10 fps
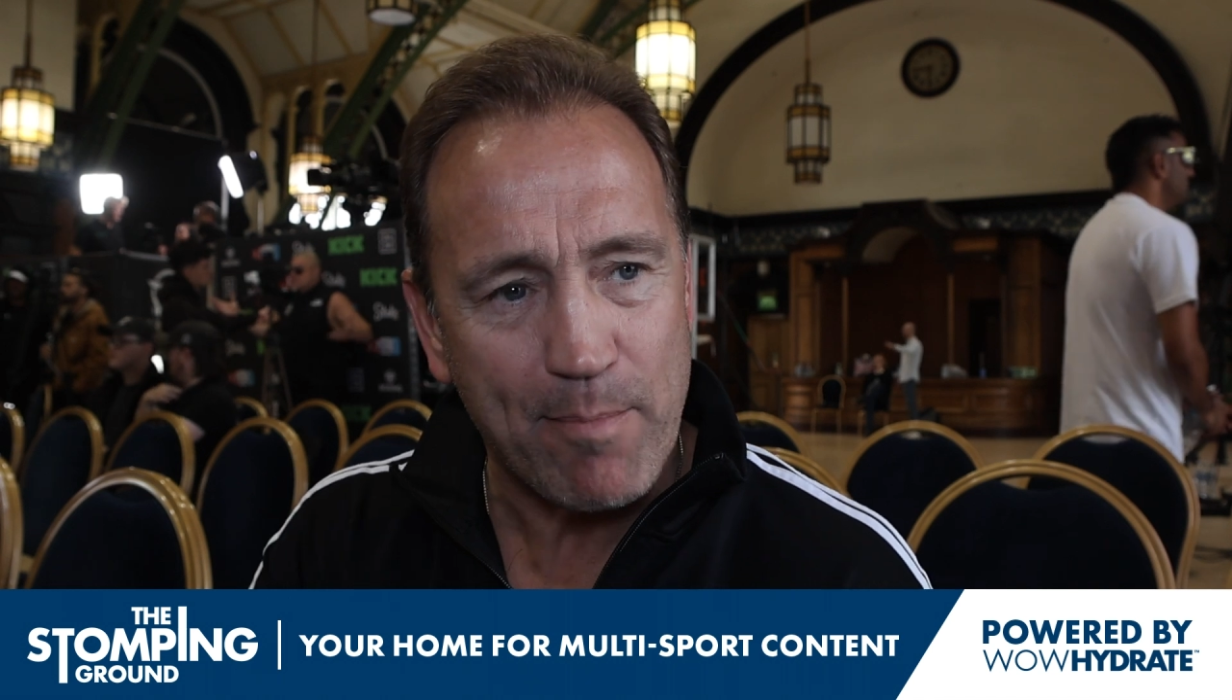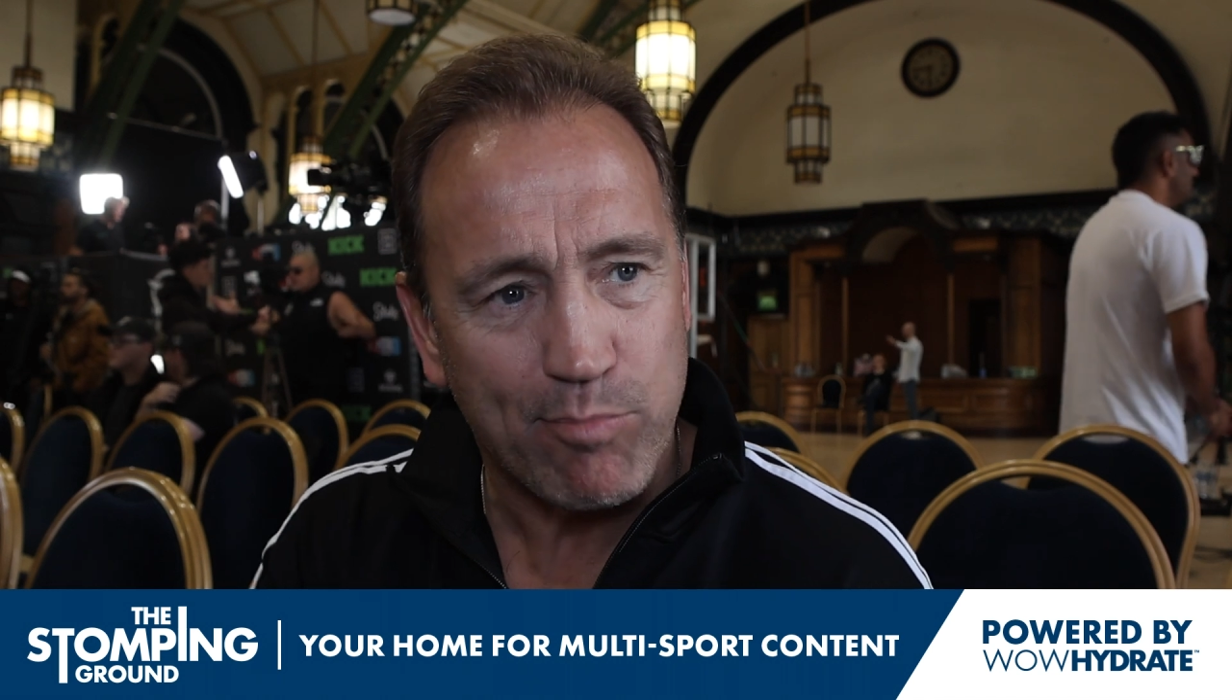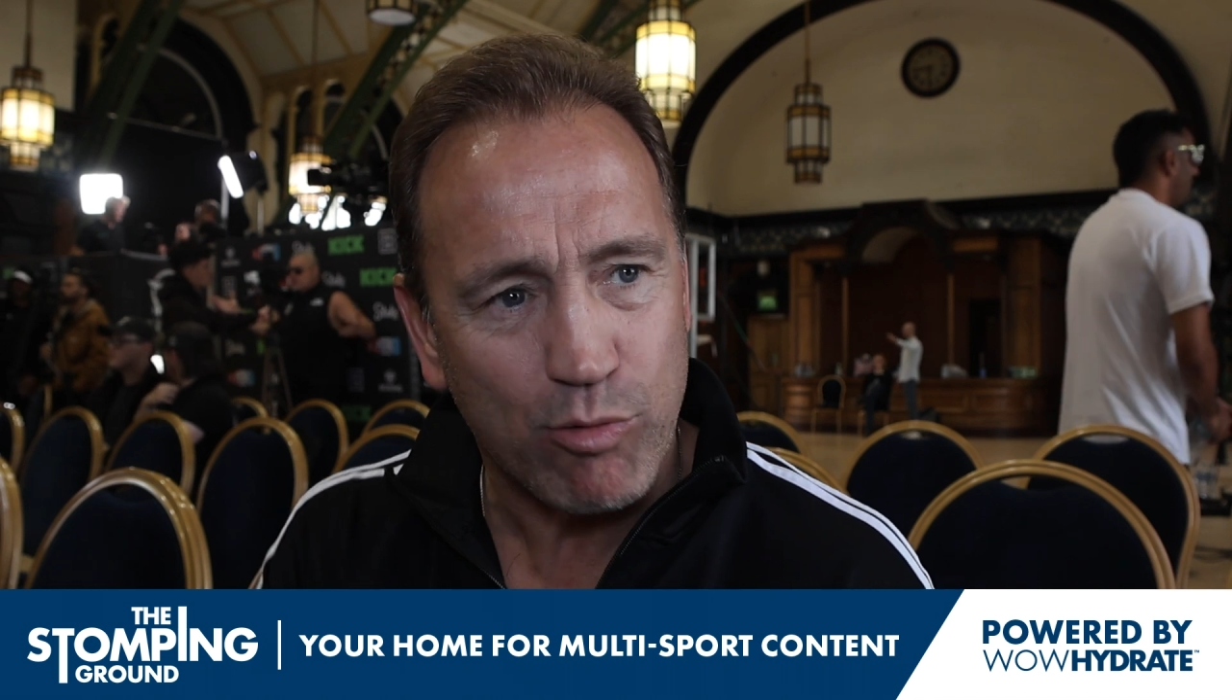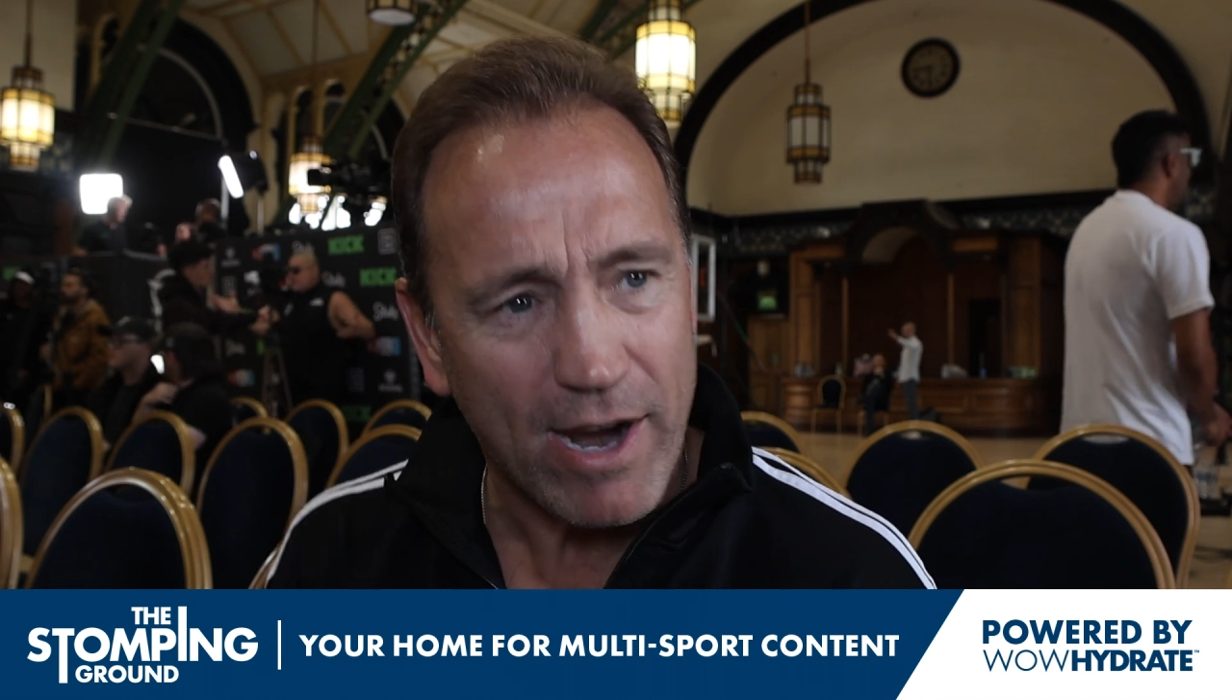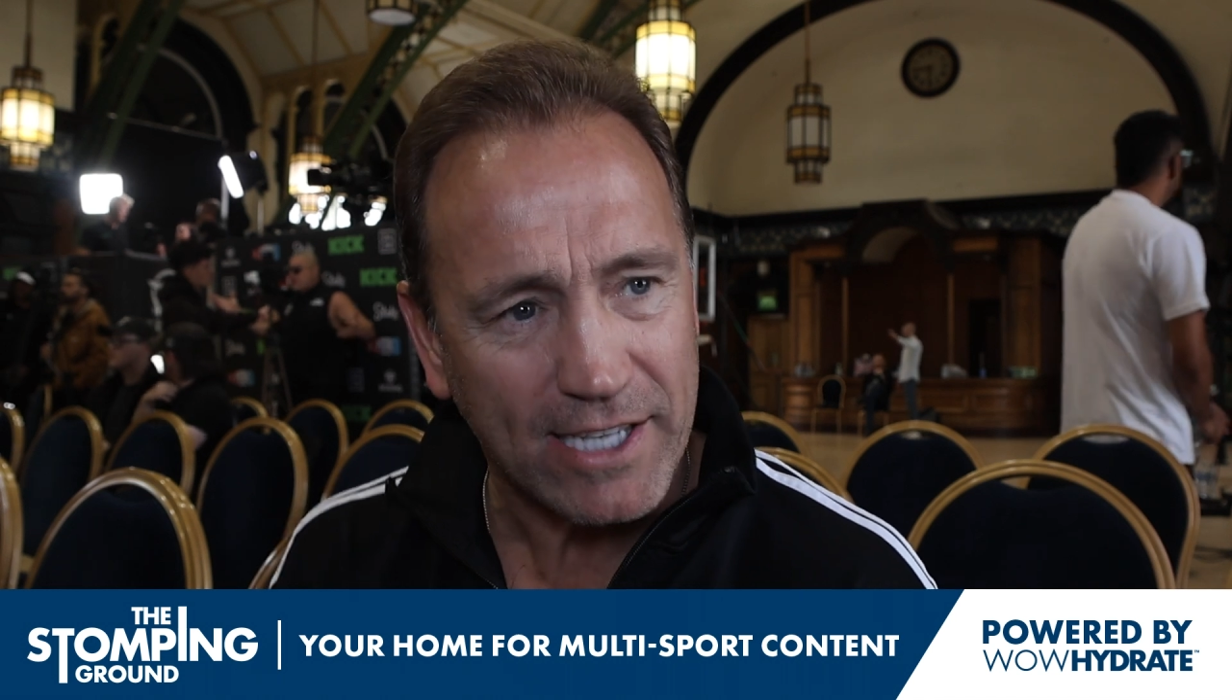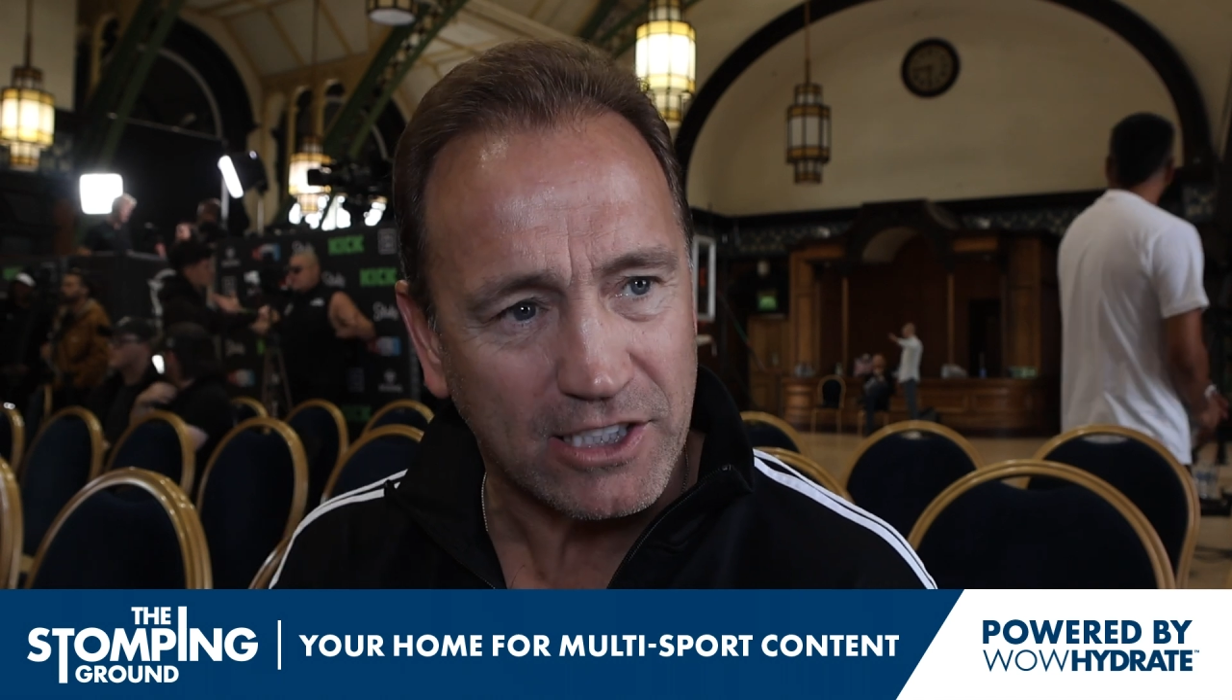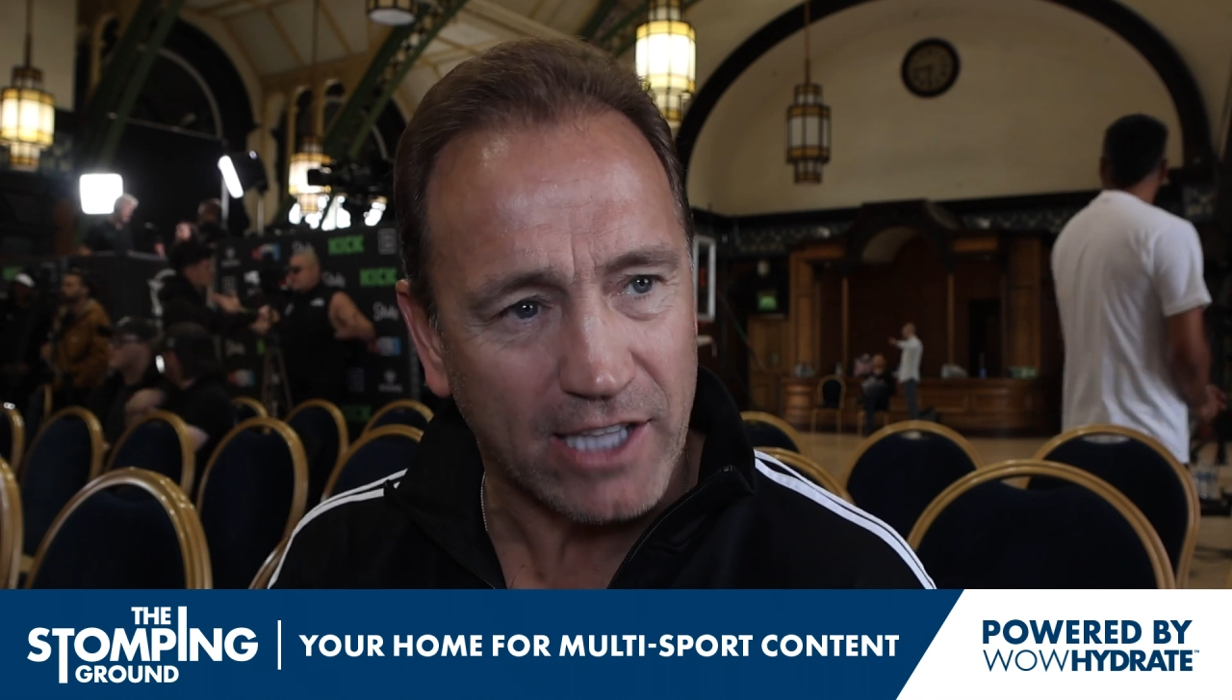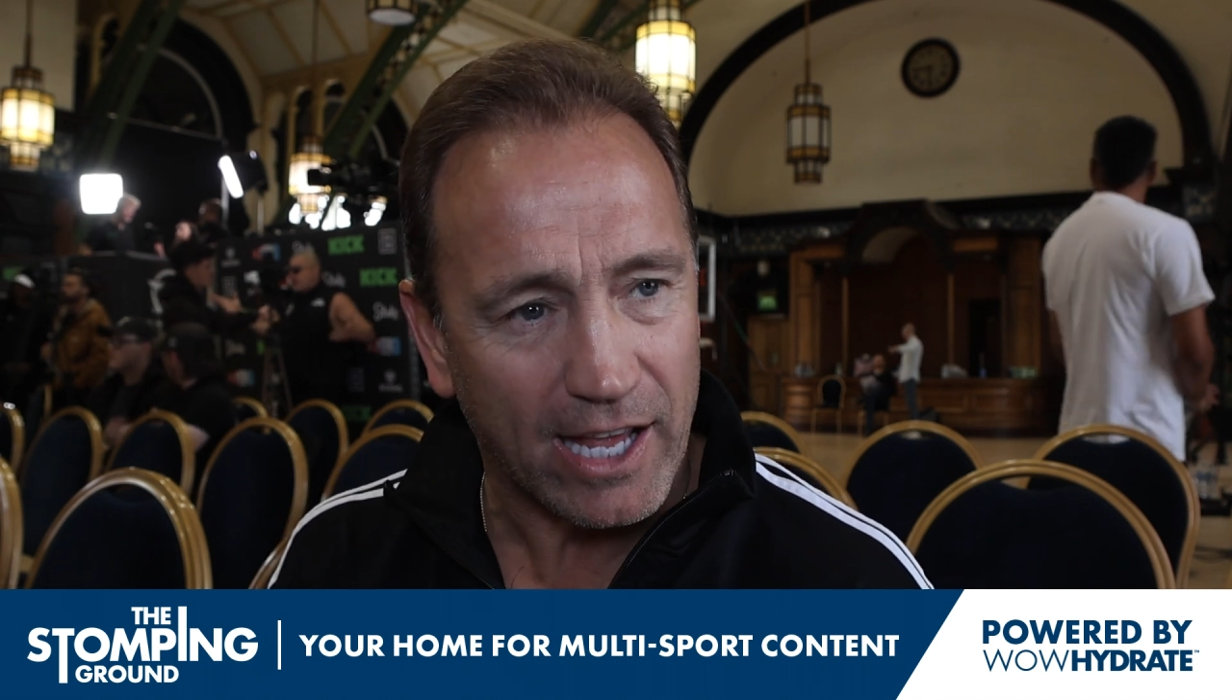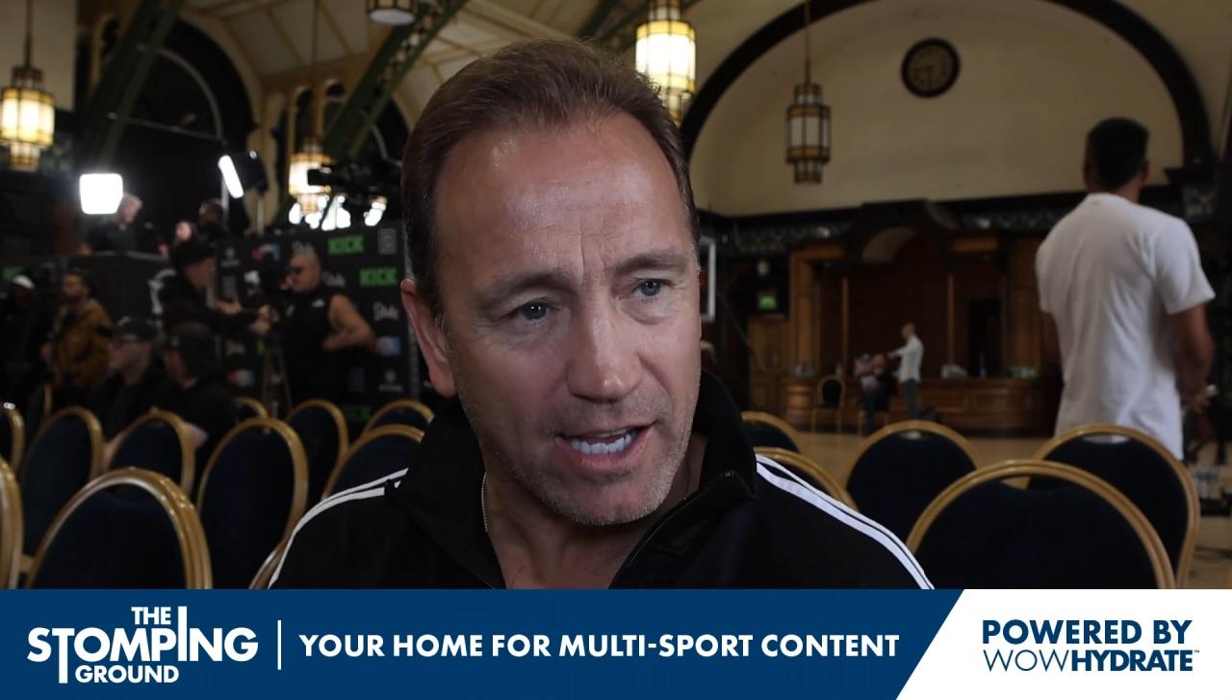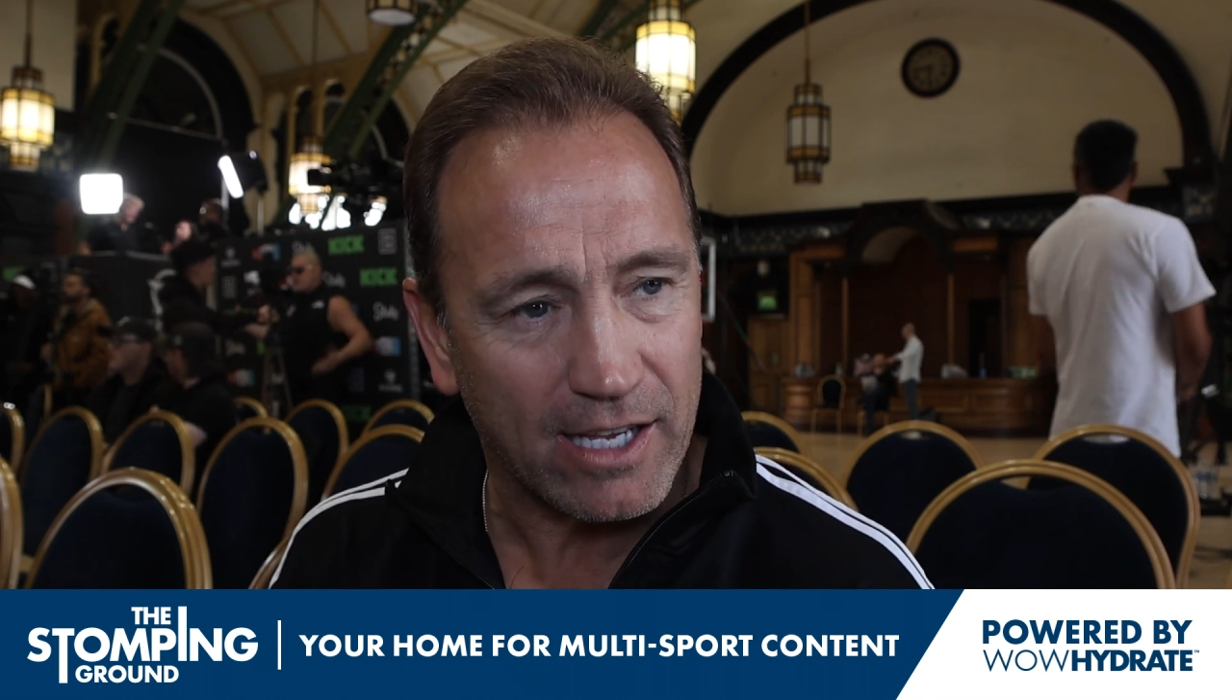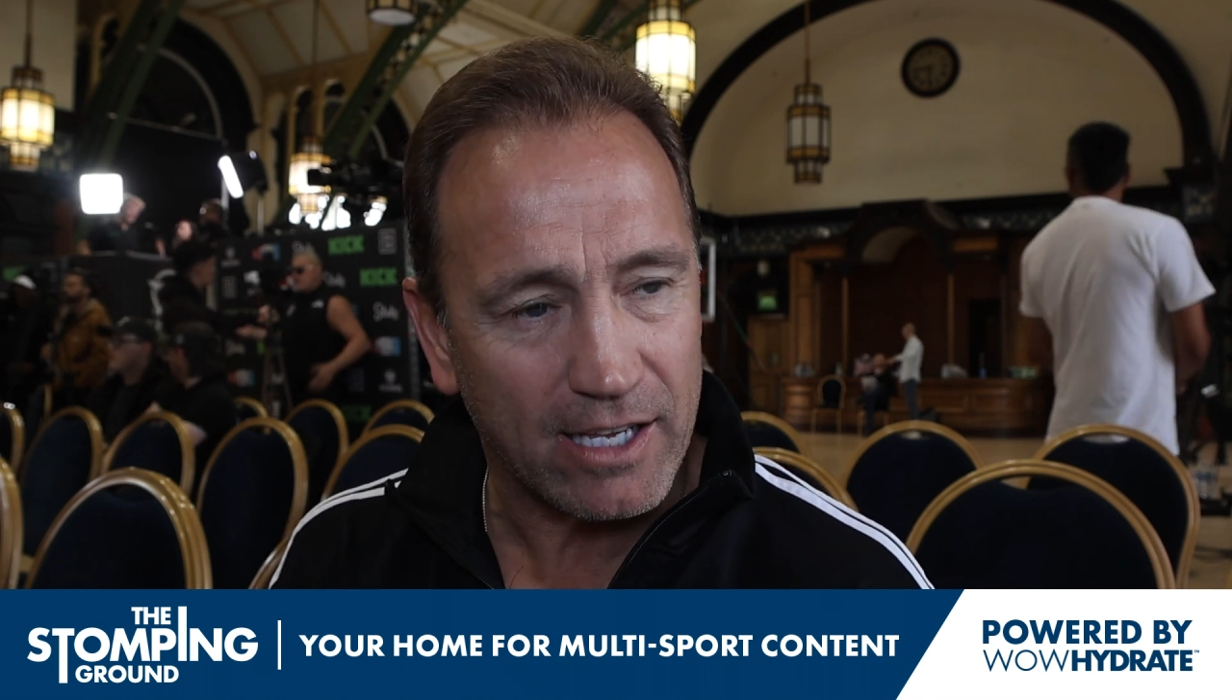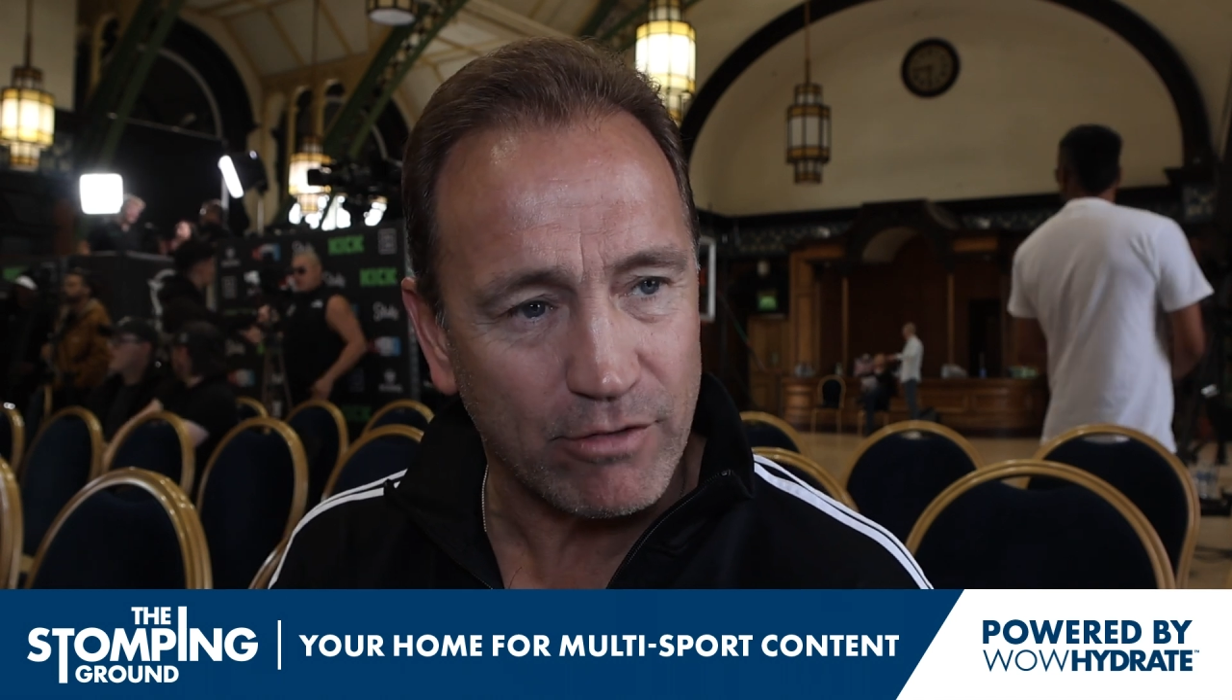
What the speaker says: embrace that